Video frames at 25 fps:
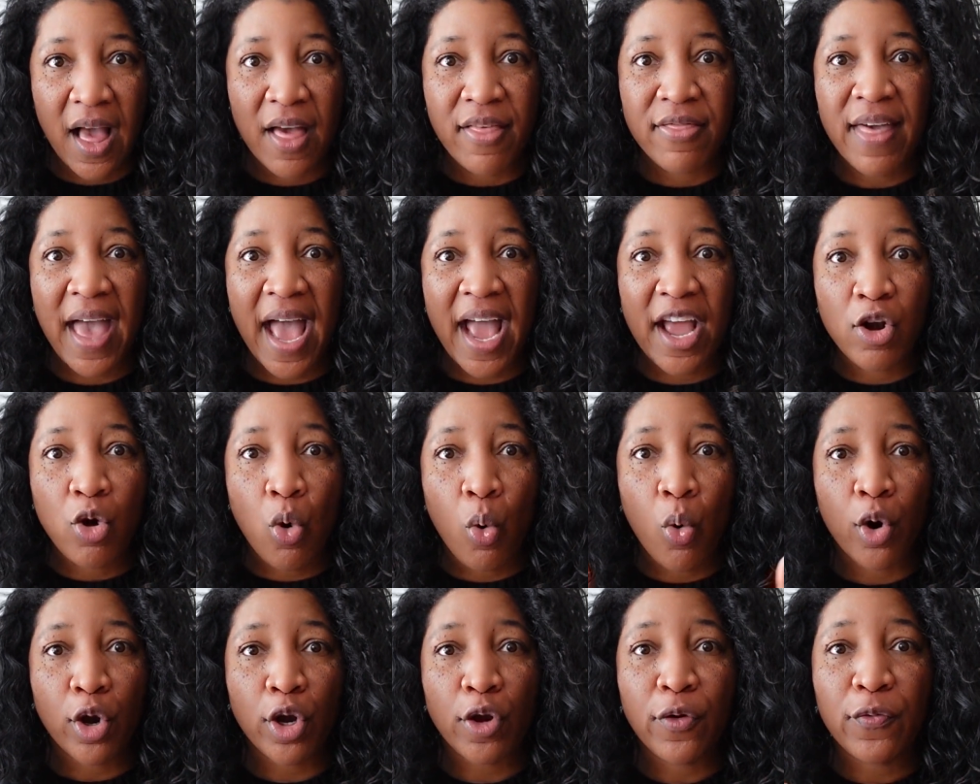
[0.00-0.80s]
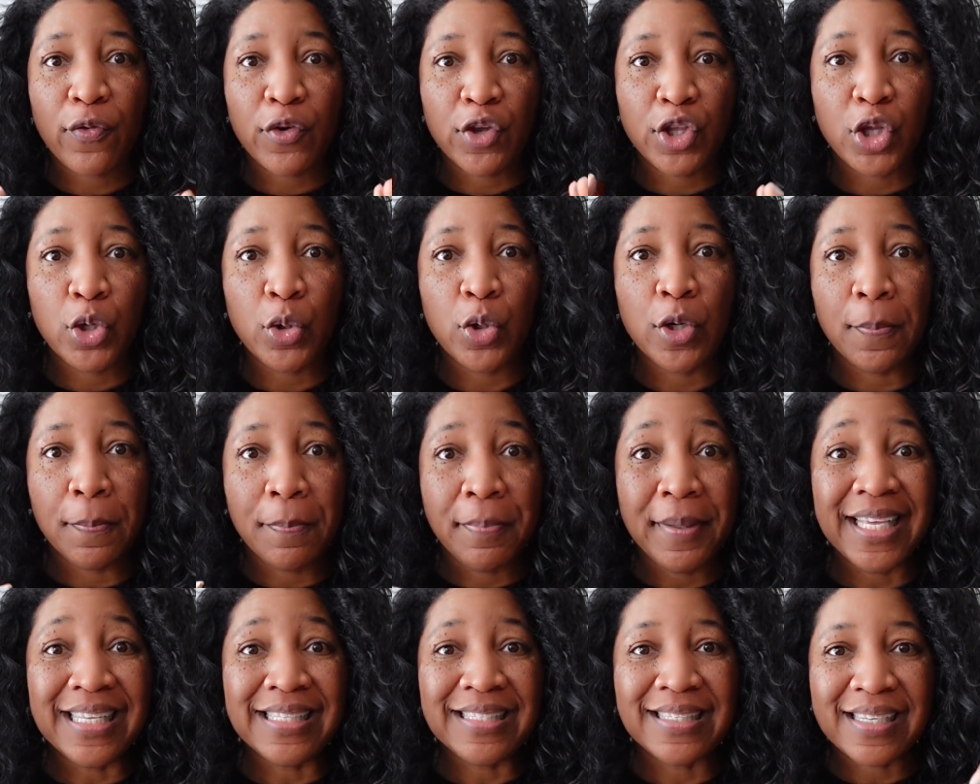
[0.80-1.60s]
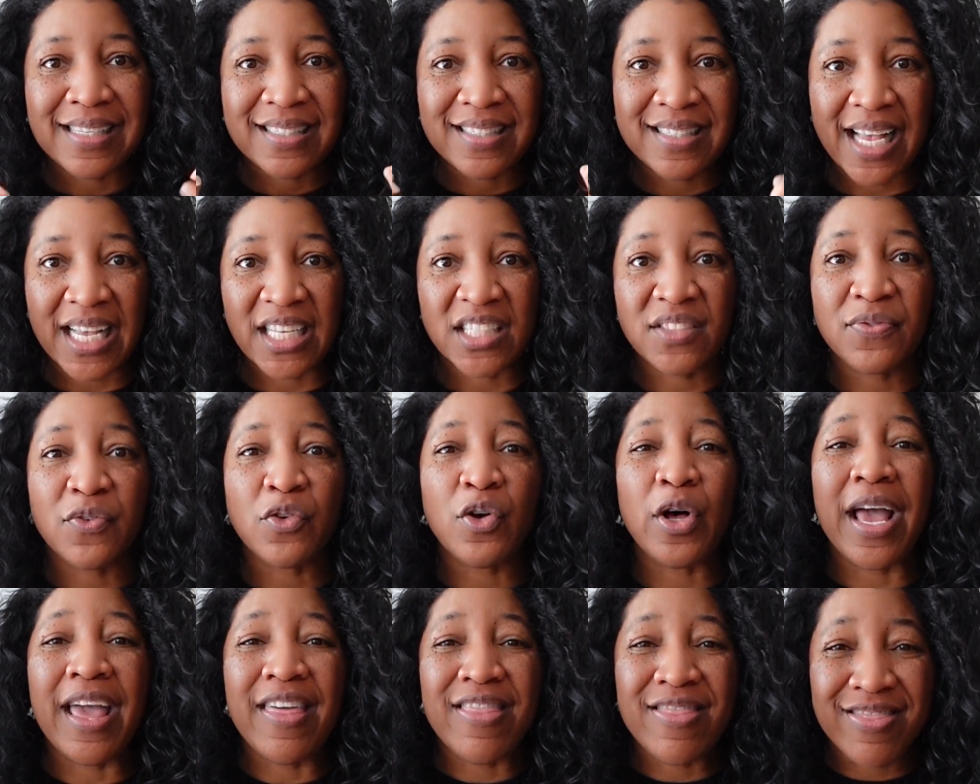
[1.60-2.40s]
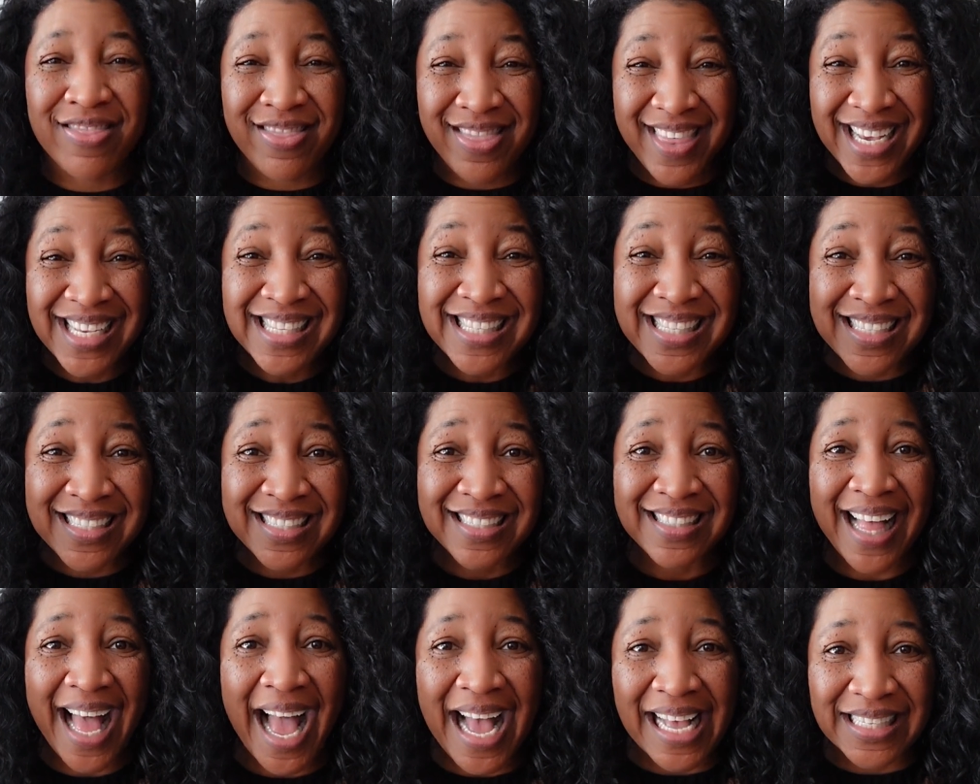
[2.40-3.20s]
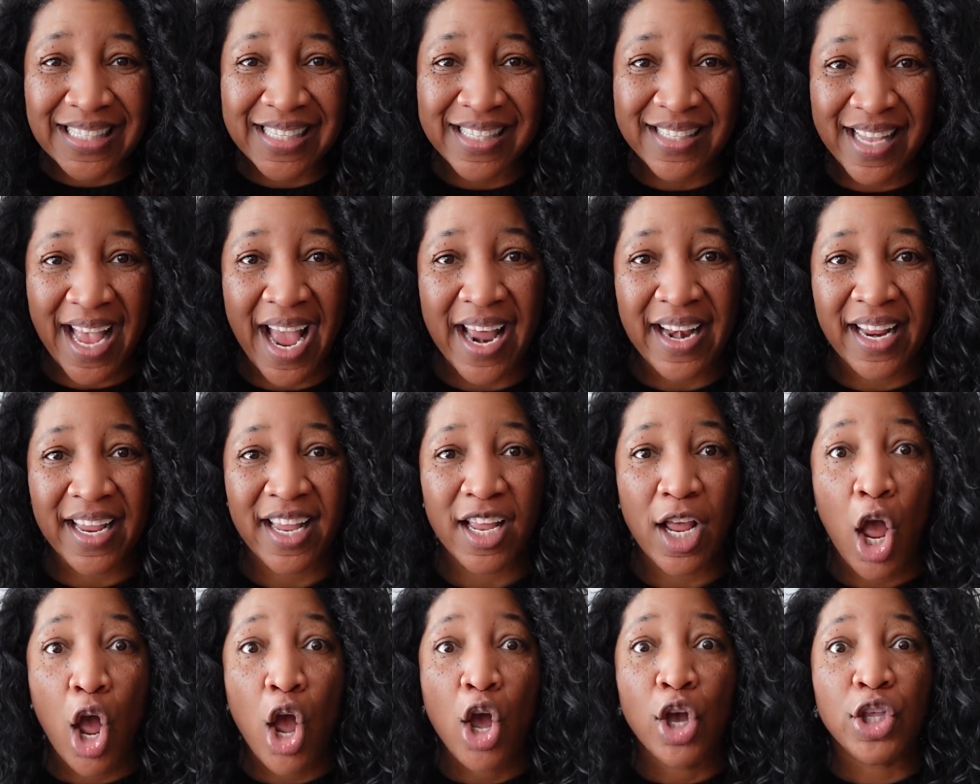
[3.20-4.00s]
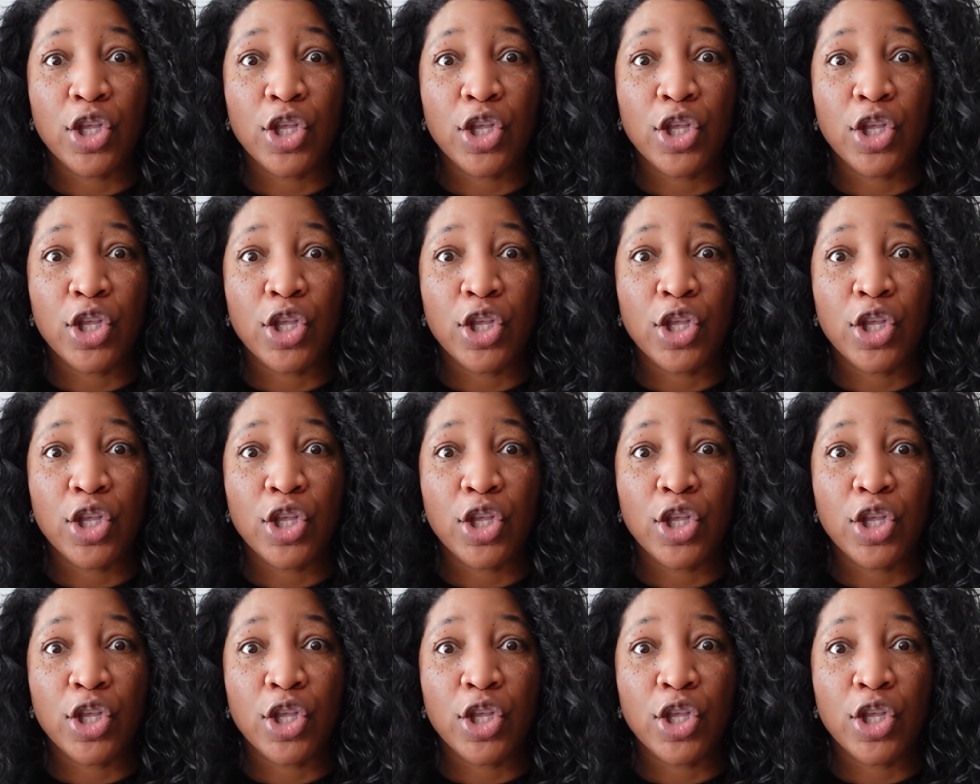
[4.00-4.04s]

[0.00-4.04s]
that in order for you to be successful in this class setting,